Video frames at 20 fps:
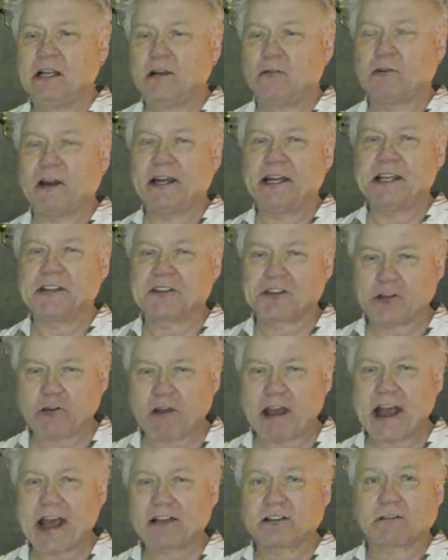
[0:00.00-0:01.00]
right? It
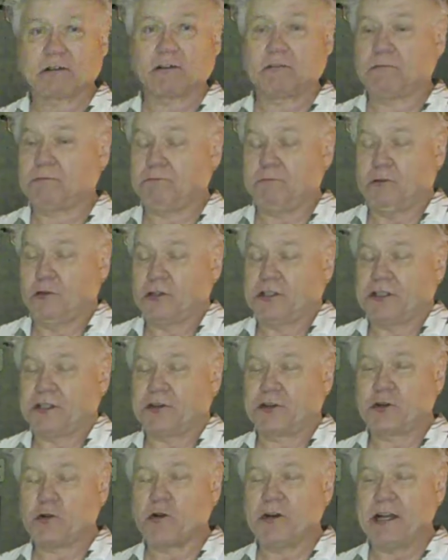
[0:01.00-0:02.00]
tracks look at a
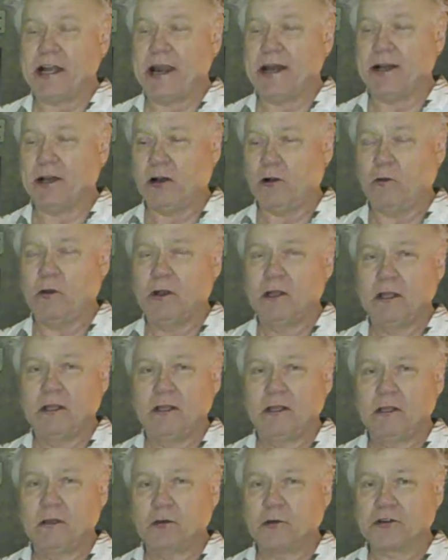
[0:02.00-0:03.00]
tornado,
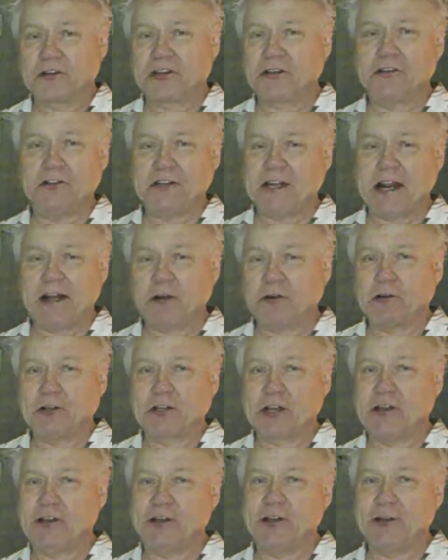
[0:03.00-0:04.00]

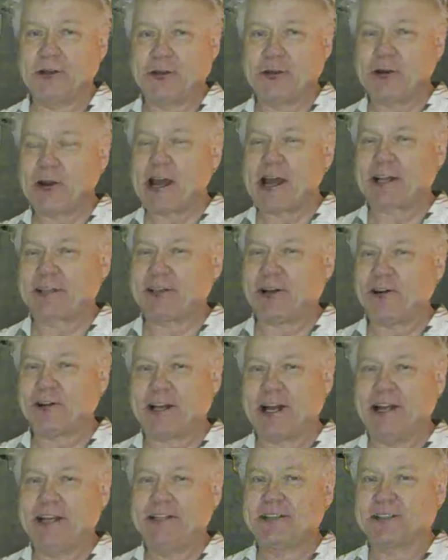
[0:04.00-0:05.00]
it tracks all
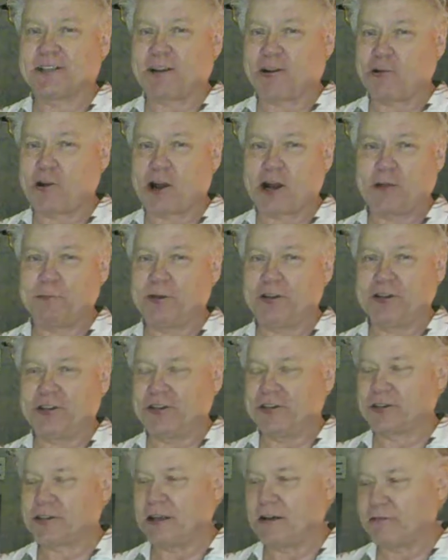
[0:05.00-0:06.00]
kinds of garbage and
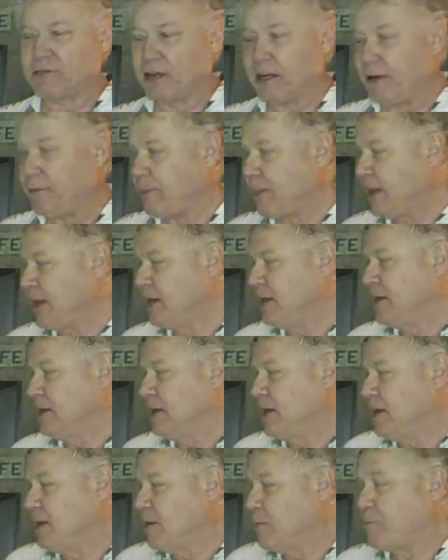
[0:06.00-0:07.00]
stuff, right?
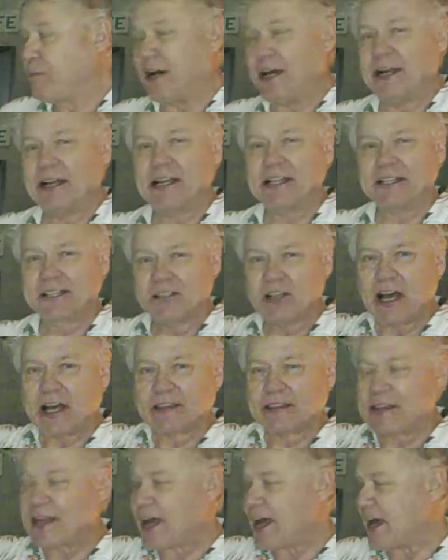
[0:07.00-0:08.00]
But it's
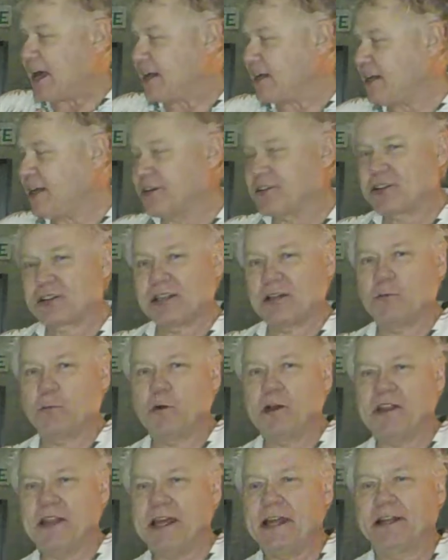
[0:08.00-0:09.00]
not that. It's
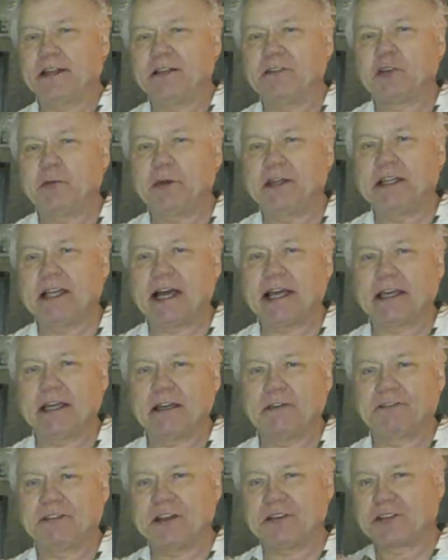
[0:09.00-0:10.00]
within, it would be like
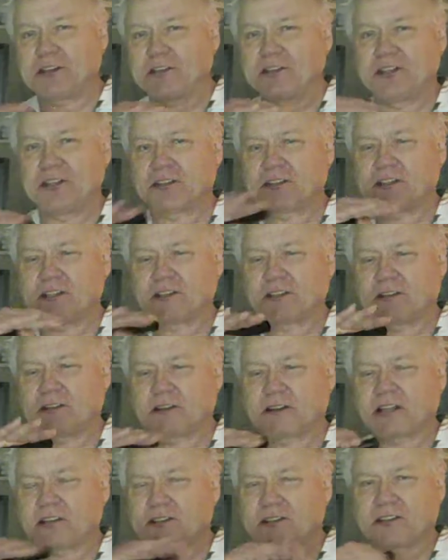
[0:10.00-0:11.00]
if there's just a
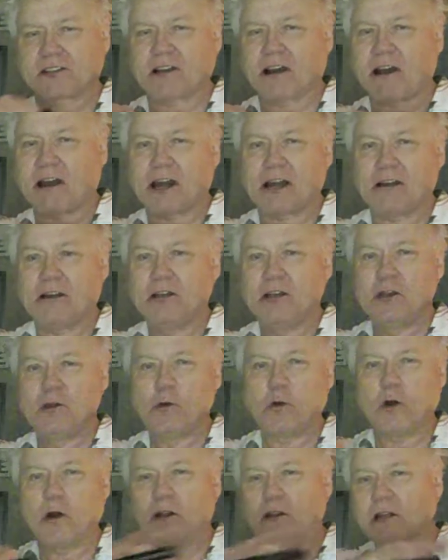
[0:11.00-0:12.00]
star
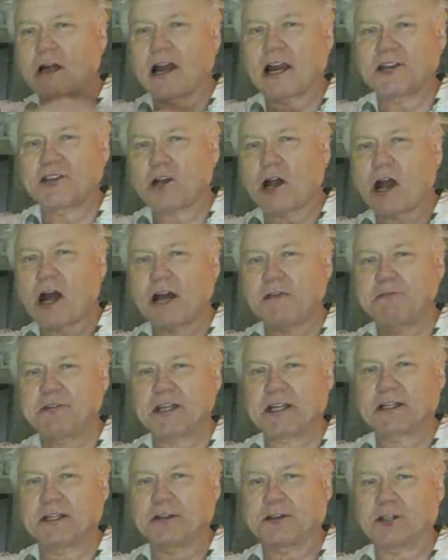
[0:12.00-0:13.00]
or a large
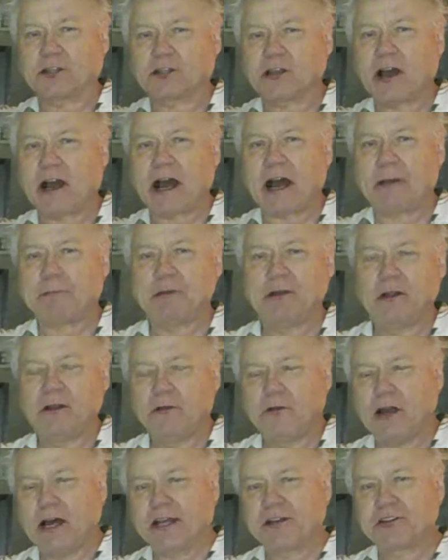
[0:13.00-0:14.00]
object at the top,
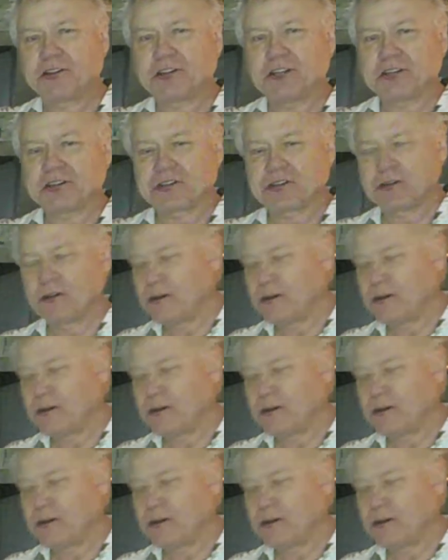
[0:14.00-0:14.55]
not just